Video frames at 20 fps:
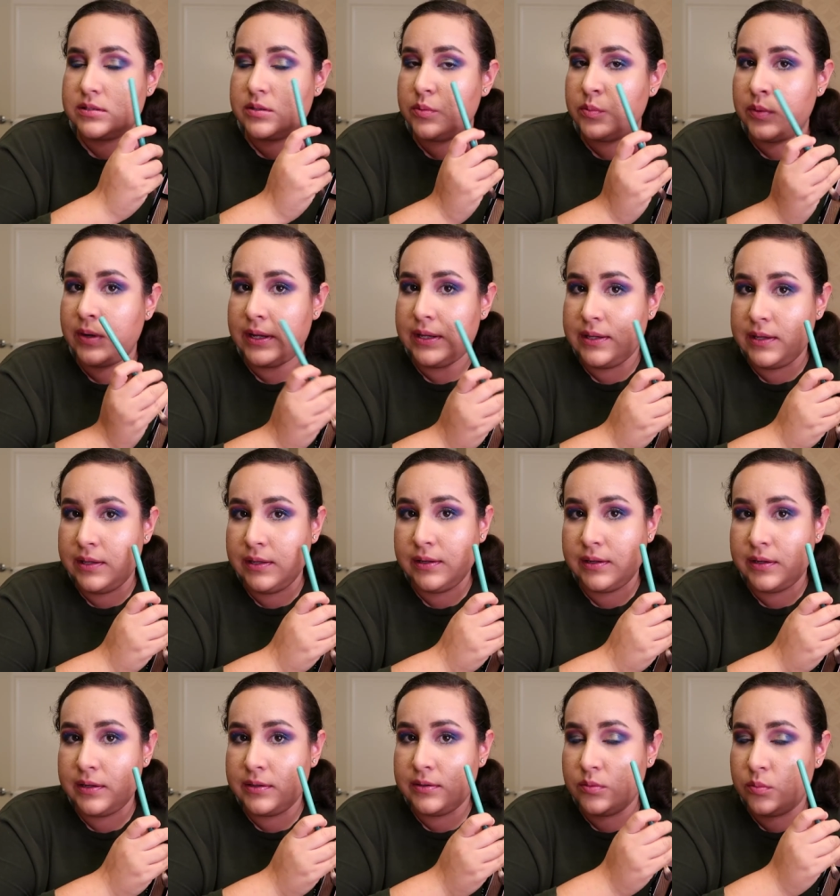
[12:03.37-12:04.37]
right
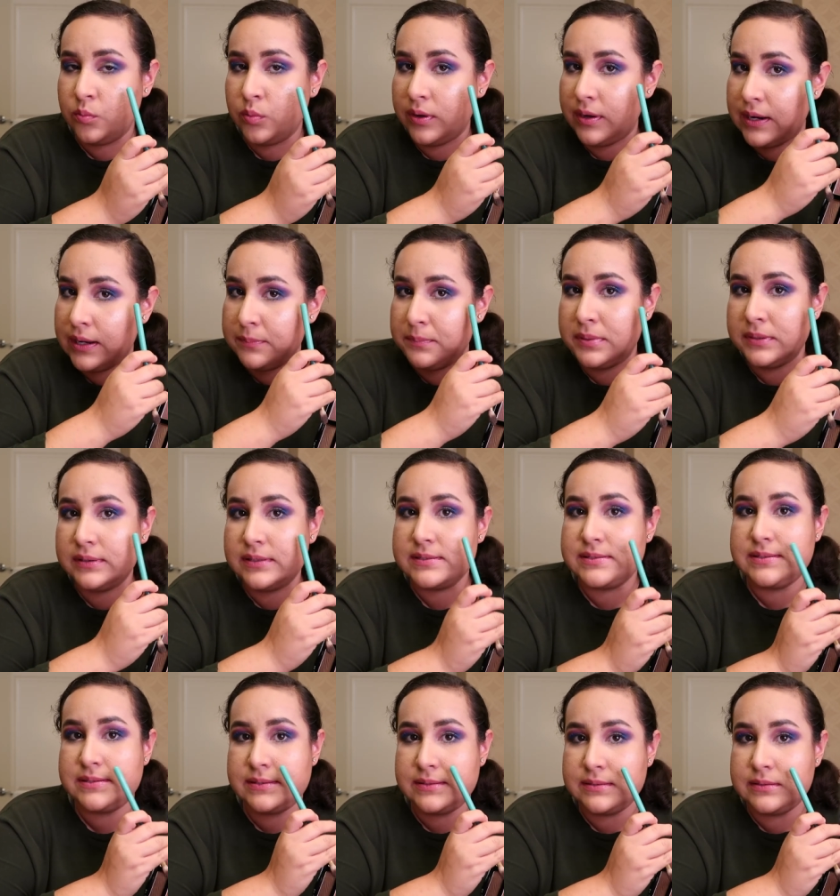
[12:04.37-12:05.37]
here where I put
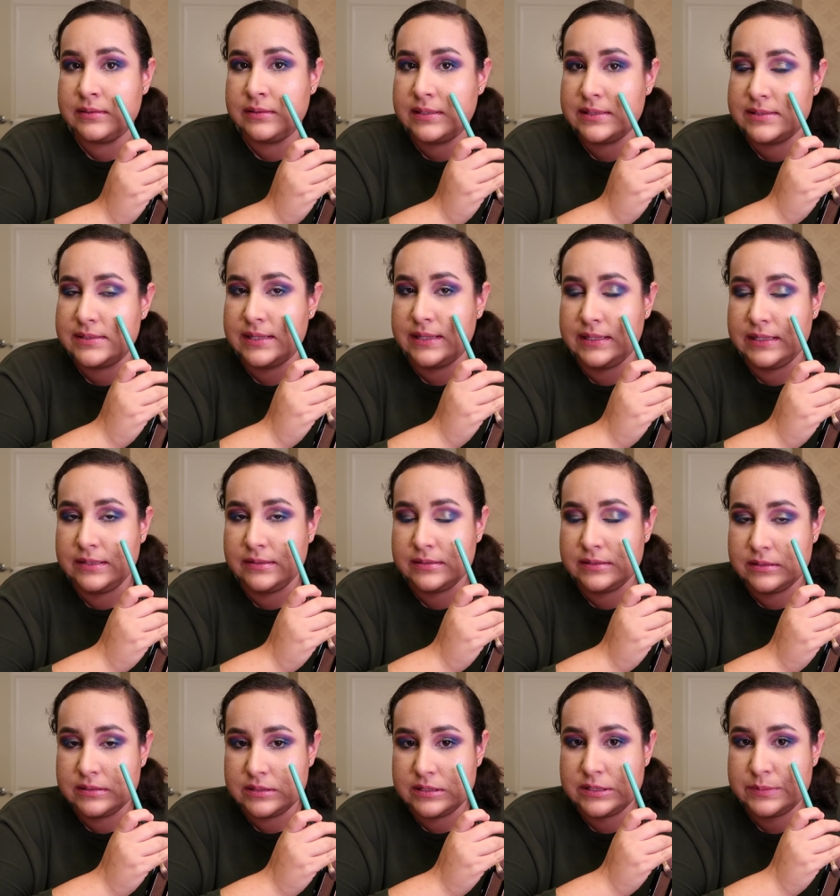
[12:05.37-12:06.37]
this the
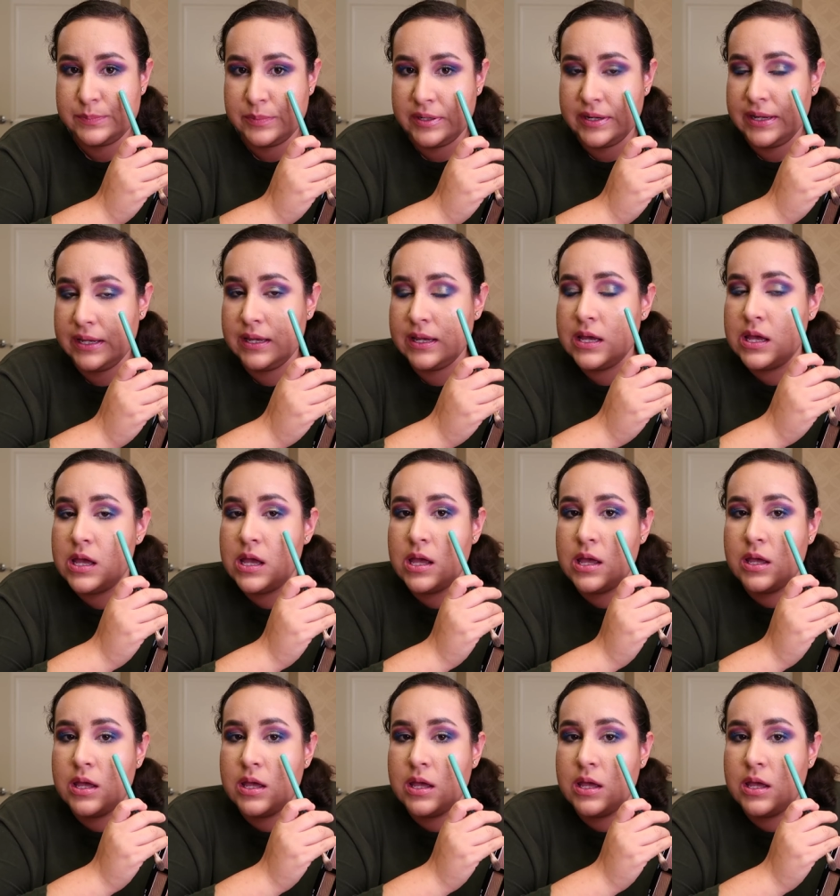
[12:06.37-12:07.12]
setting spray,